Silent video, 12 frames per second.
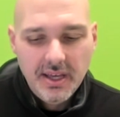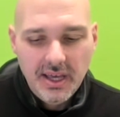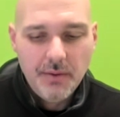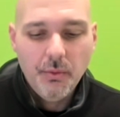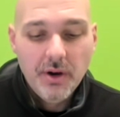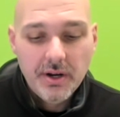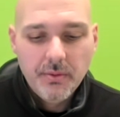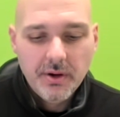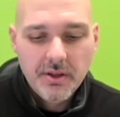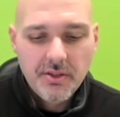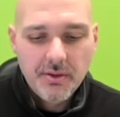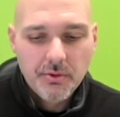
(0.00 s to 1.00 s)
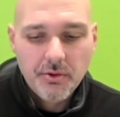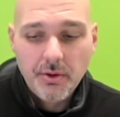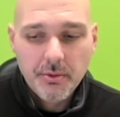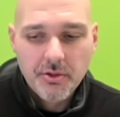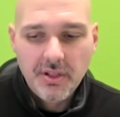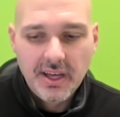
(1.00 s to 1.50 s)
And what it was
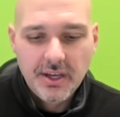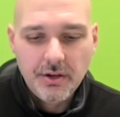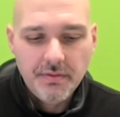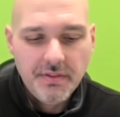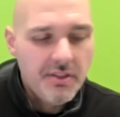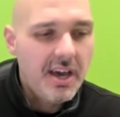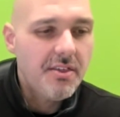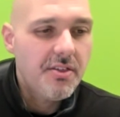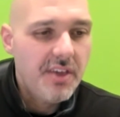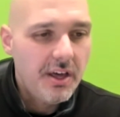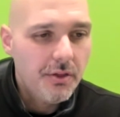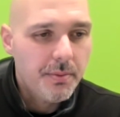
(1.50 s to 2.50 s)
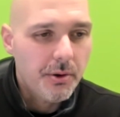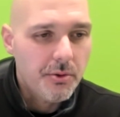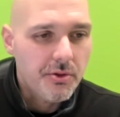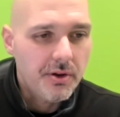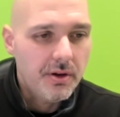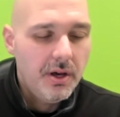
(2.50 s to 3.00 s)
almost like, this guy's a
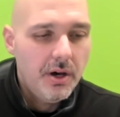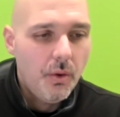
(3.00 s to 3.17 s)
salesperson.